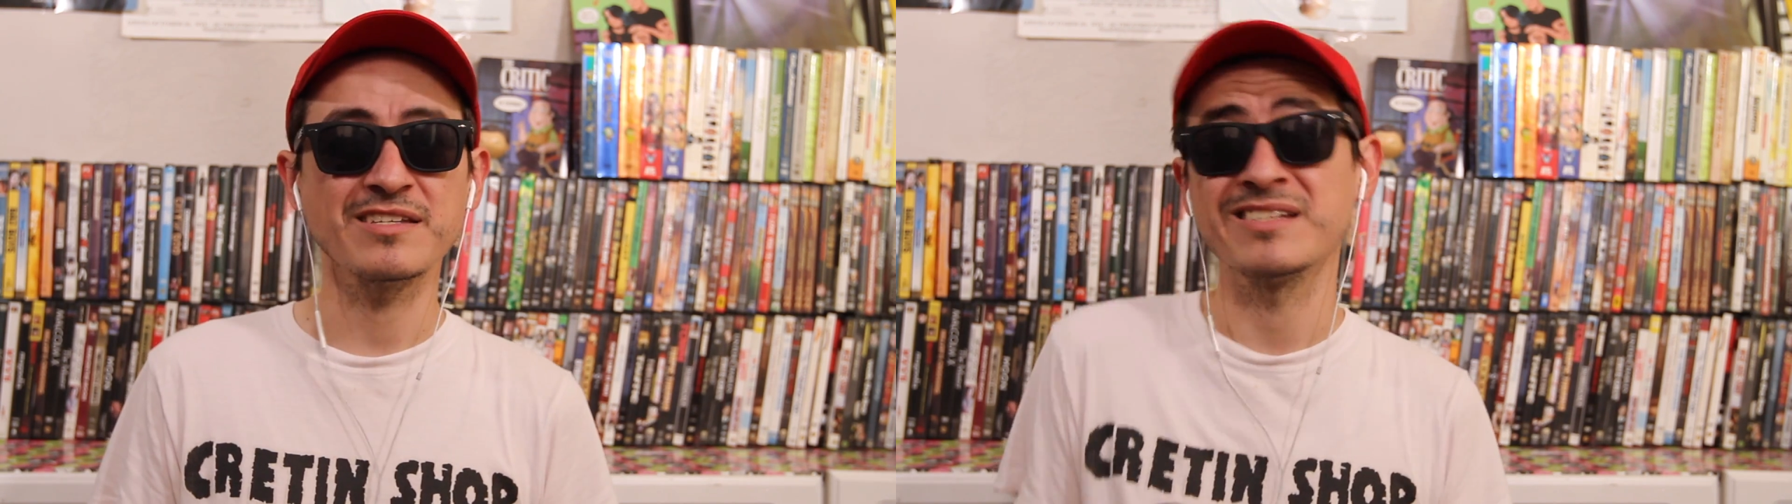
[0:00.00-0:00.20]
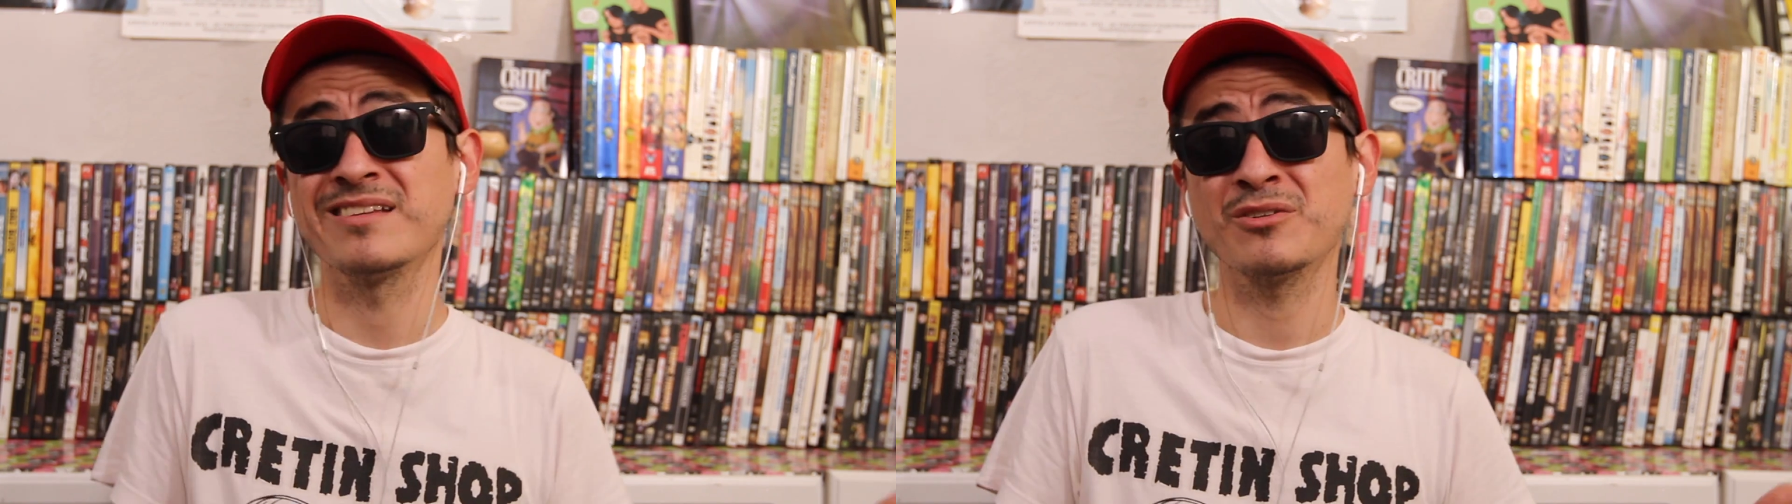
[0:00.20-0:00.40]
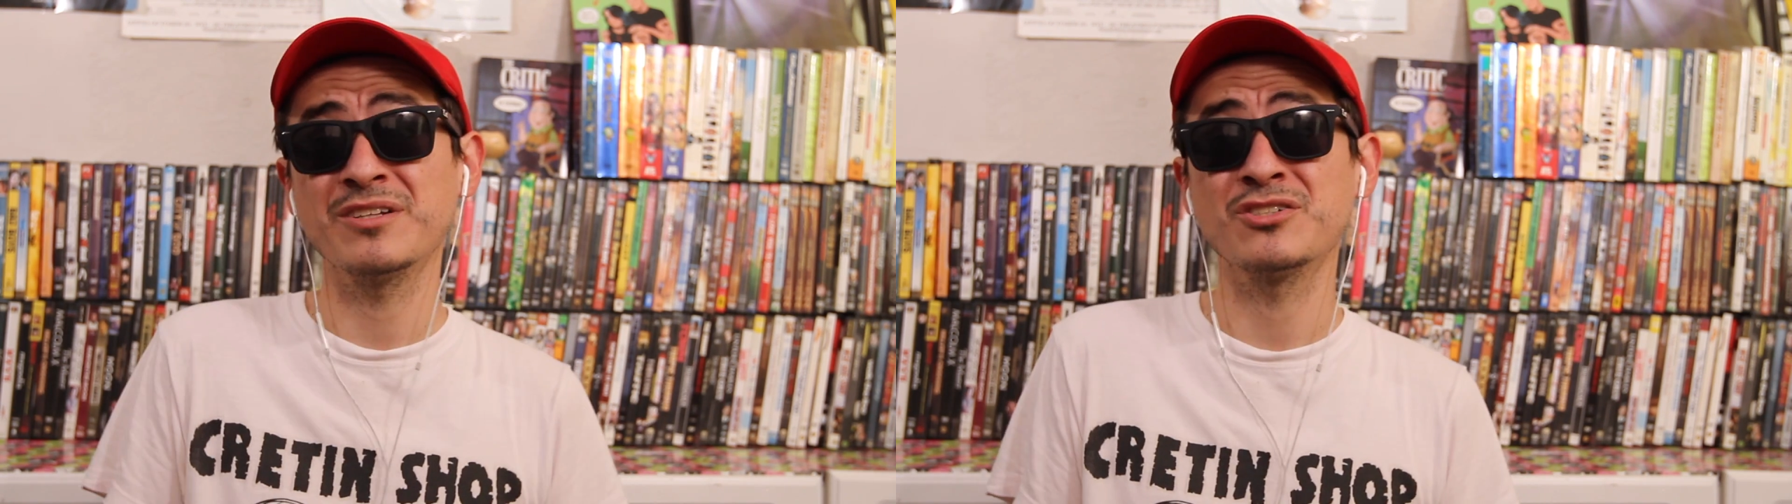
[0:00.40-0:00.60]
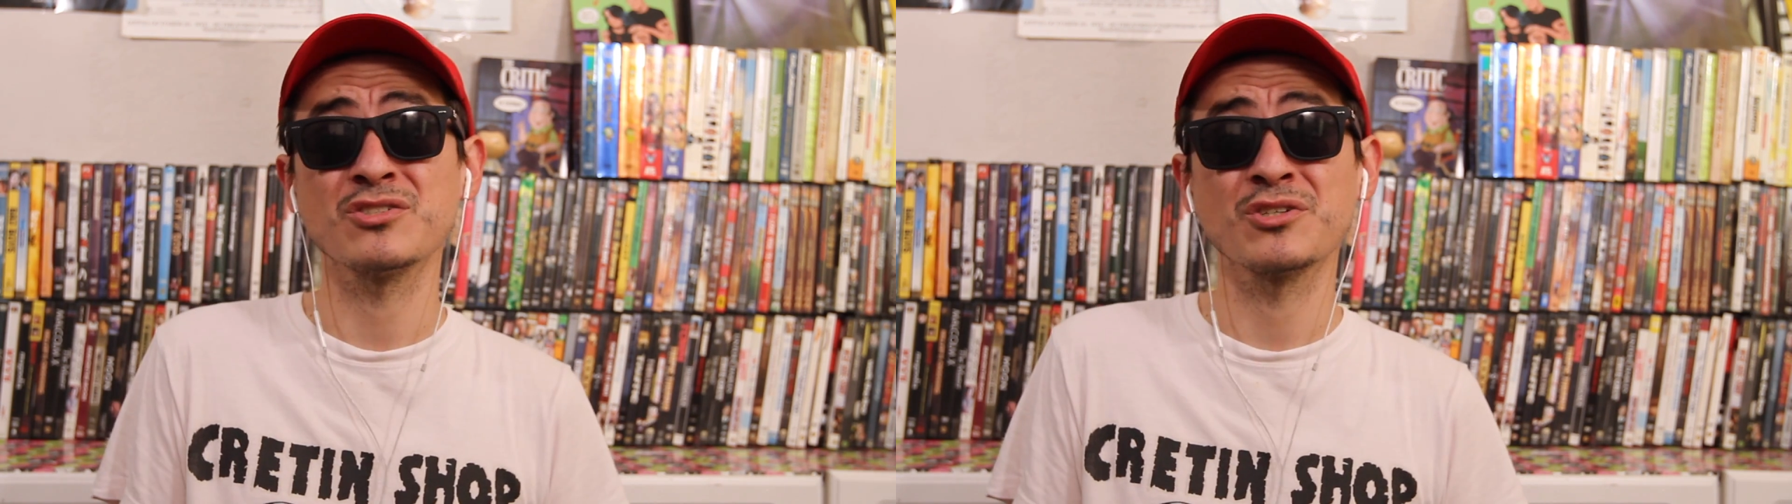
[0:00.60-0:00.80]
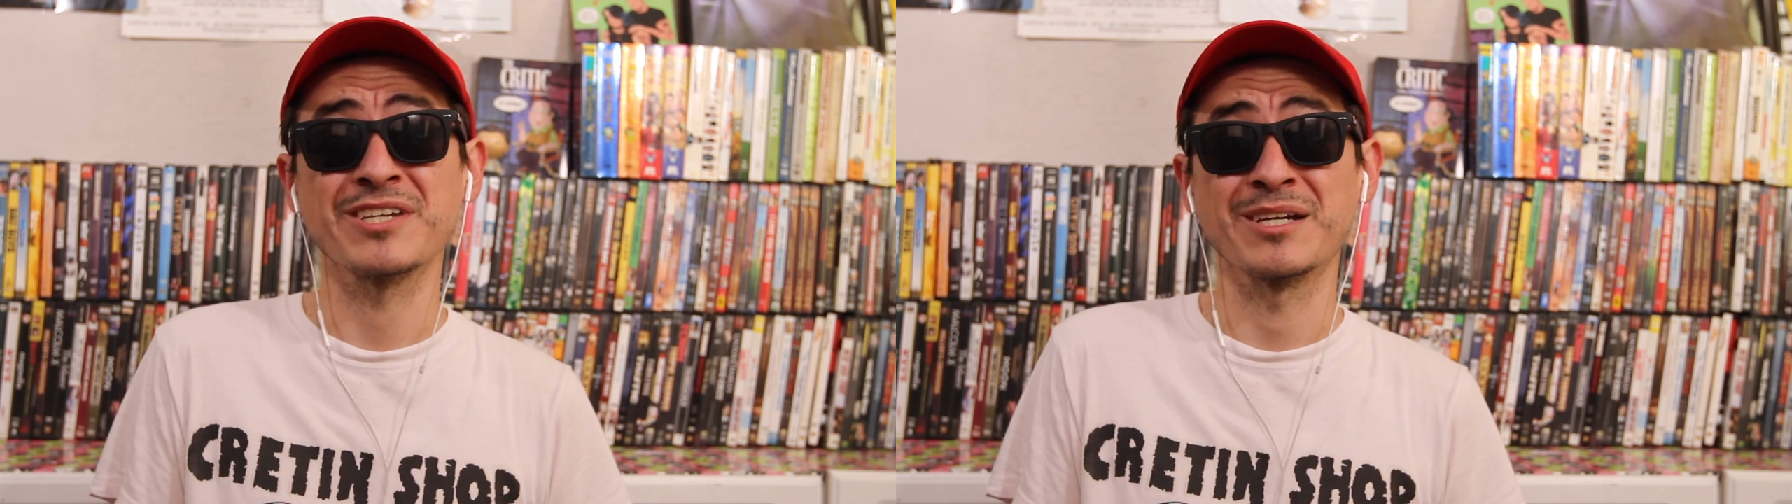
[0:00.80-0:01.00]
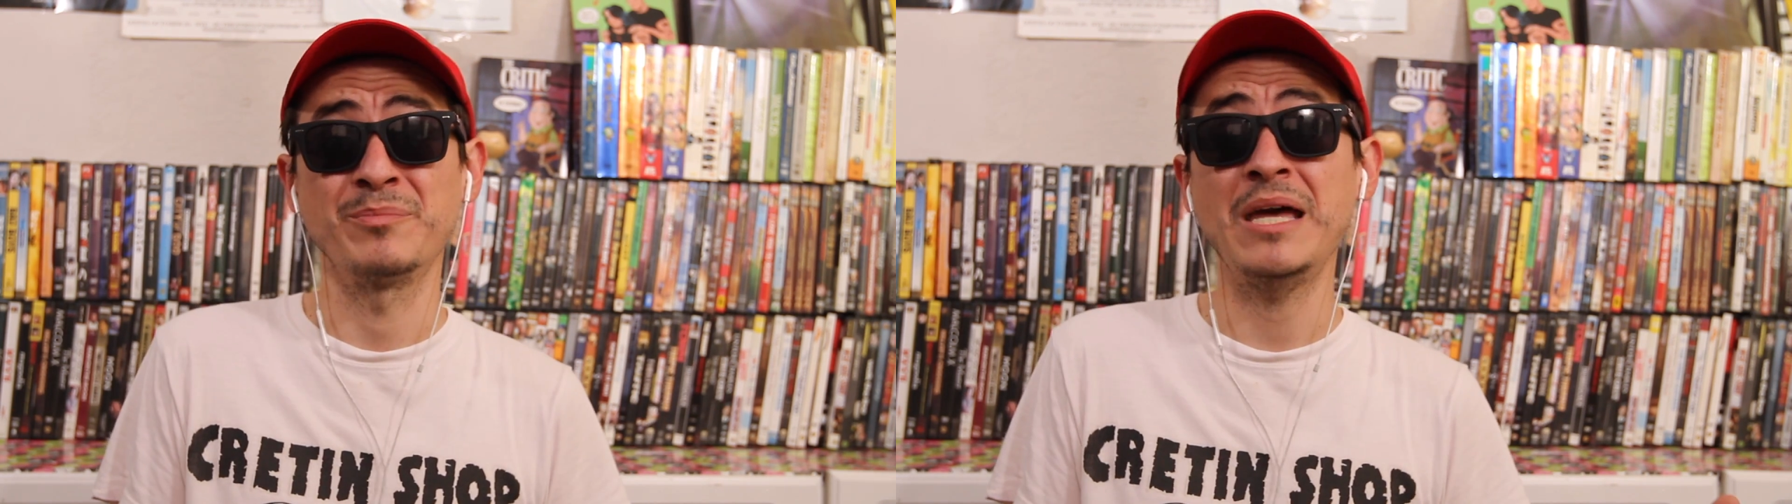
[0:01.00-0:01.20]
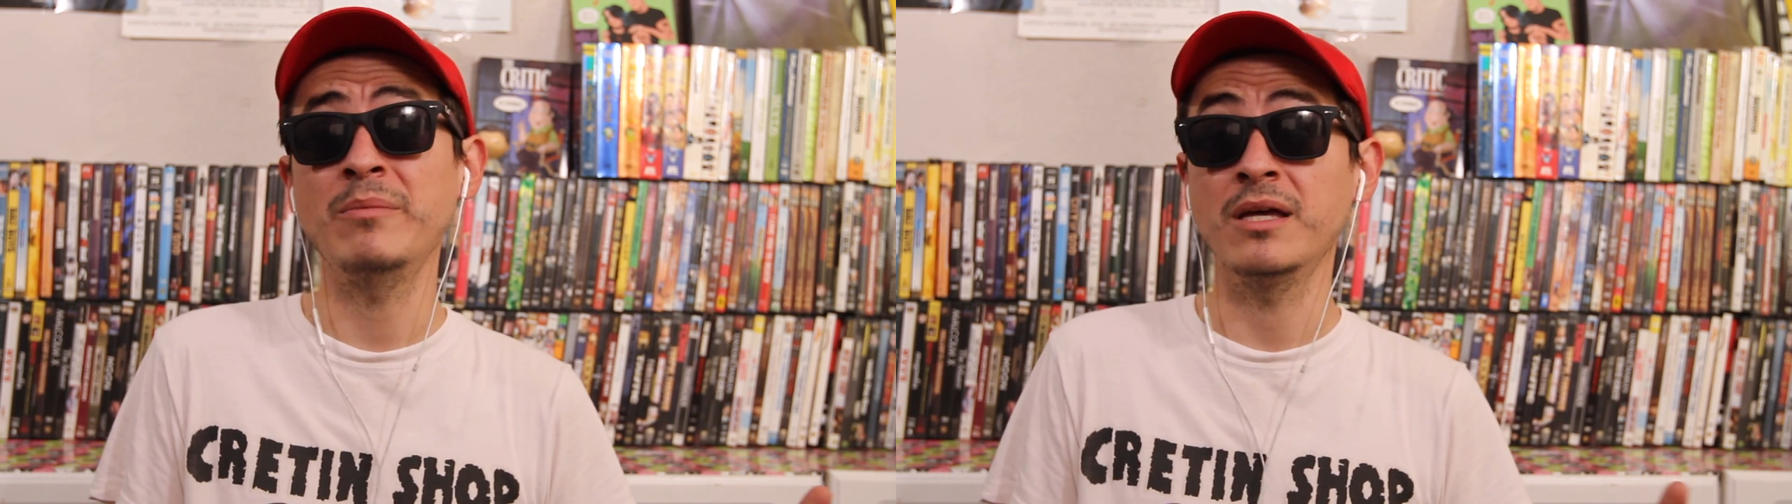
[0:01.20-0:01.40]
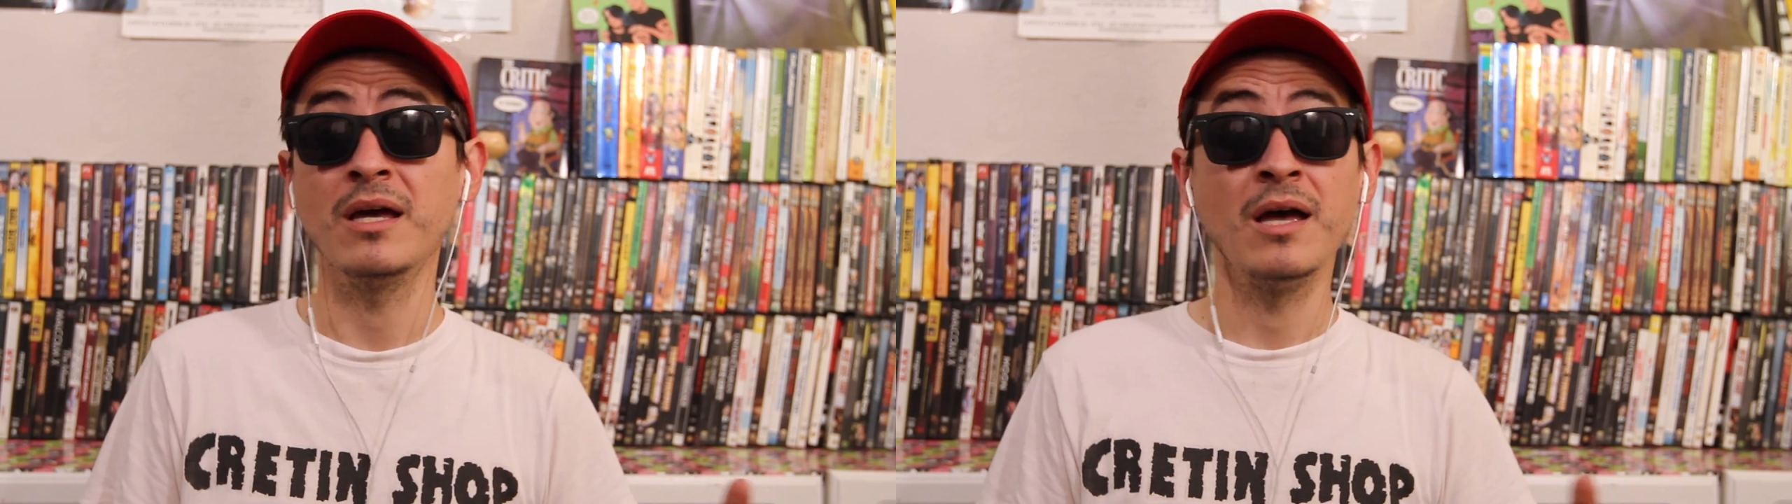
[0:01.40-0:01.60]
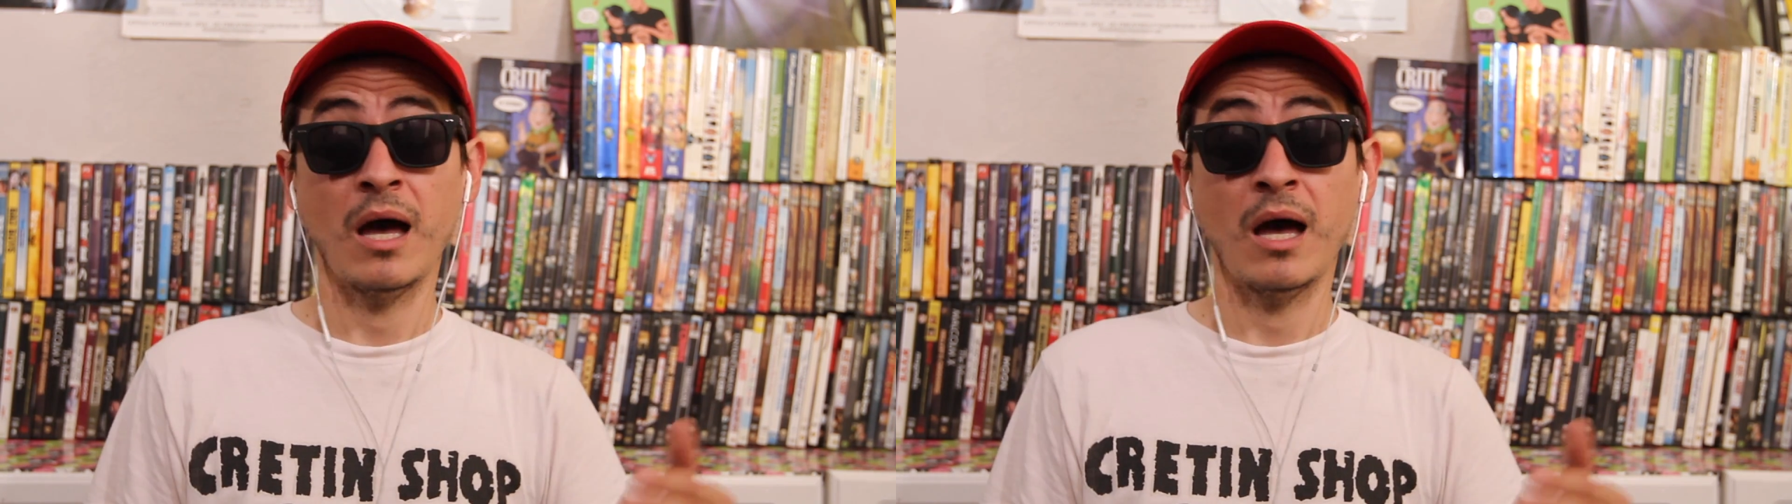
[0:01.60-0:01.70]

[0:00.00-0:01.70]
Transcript: He literally just looks like a baby.